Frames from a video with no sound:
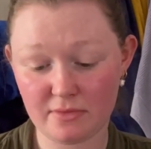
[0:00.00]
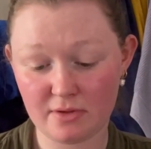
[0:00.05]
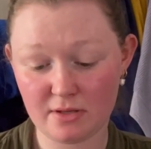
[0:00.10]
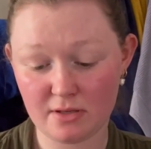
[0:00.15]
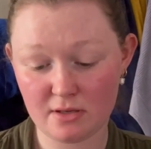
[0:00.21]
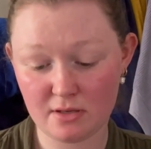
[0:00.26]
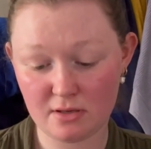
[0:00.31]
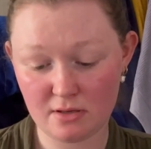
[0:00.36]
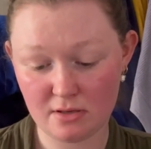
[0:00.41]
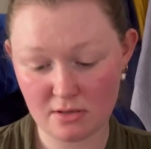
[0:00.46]

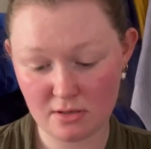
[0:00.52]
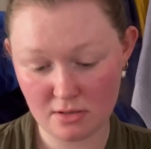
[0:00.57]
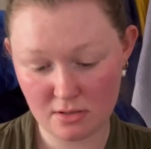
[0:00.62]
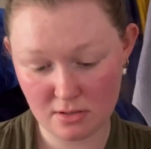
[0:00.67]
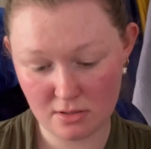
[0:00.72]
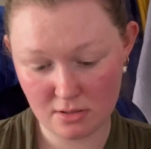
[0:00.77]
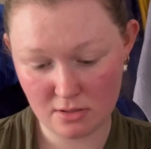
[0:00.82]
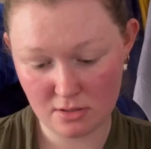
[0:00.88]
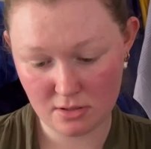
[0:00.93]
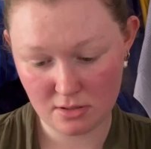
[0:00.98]

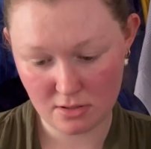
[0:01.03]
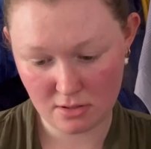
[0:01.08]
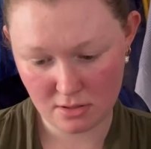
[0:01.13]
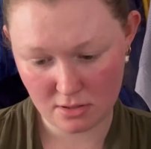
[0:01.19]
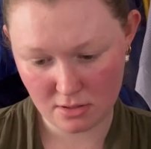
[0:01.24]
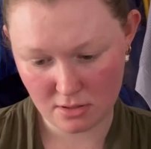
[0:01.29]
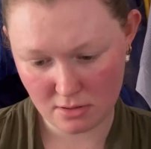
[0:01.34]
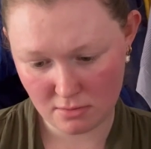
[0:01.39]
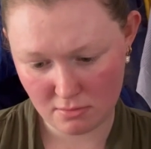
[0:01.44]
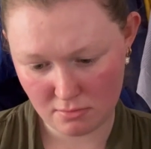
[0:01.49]

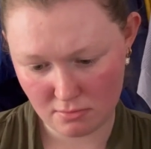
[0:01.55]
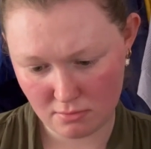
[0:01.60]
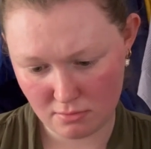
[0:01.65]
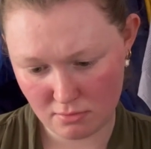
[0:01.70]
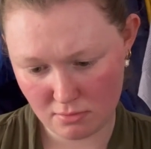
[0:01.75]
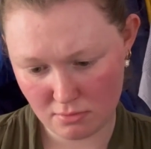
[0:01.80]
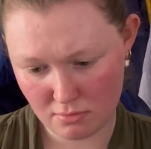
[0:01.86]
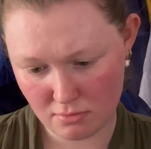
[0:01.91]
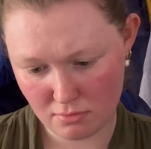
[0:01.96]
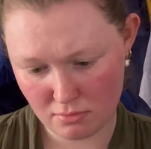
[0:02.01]

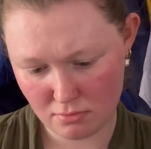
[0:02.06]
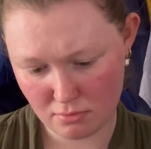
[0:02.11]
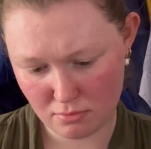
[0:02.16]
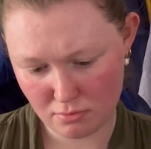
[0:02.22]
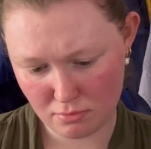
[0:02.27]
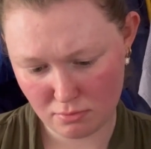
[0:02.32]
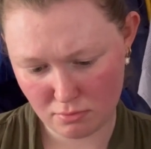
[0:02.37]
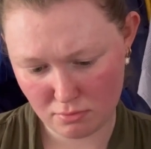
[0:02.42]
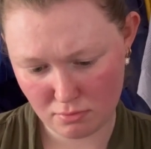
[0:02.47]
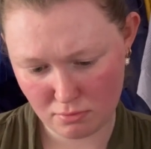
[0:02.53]

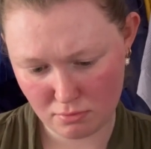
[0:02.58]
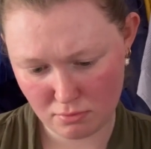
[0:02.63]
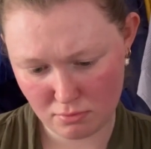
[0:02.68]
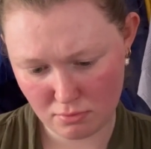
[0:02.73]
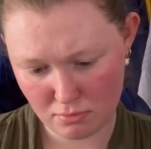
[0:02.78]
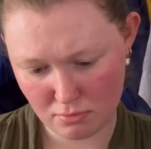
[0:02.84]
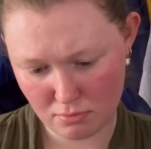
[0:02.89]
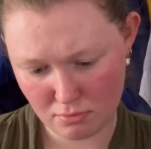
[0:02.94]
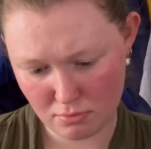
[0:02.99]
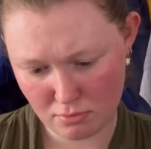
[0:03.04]

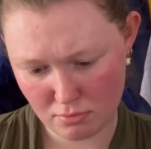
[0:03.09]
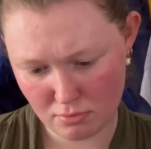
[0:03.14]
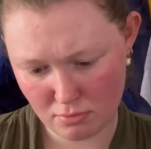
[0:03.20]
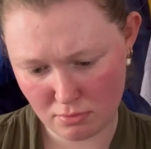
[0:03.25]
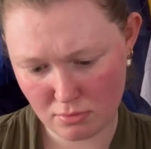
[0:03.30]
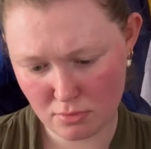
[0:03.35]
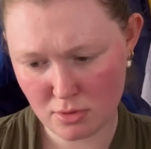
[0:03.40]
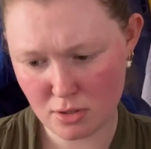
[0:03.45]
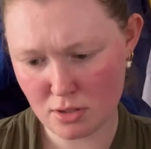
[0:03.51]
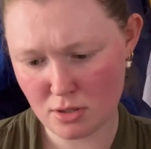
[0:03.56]

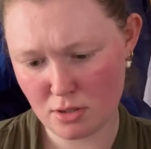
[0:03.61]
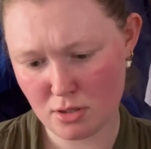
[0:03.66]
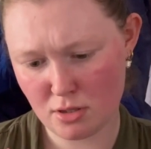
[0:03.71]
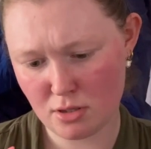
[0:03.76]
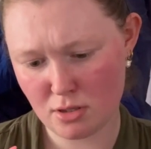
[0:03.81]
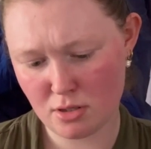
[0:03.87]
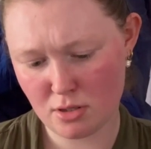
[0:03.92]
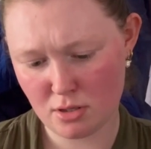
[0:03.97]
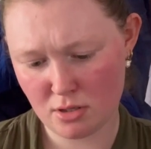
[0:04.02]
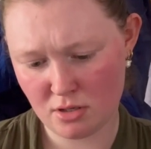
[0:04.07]

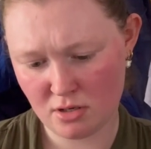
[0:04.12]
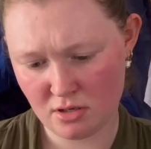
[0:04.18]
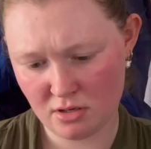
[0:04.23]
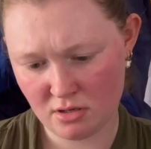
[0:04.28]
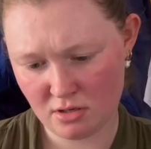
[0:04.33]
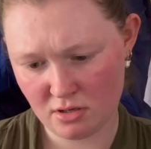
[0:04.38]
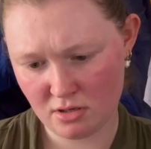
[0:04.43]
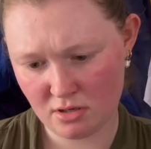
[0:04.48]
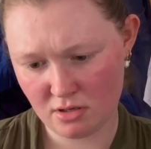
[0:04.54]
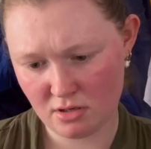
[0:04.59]

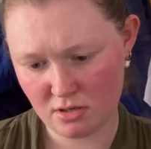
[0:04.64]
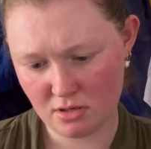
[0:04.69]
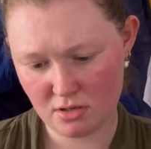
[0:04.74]
[no speech]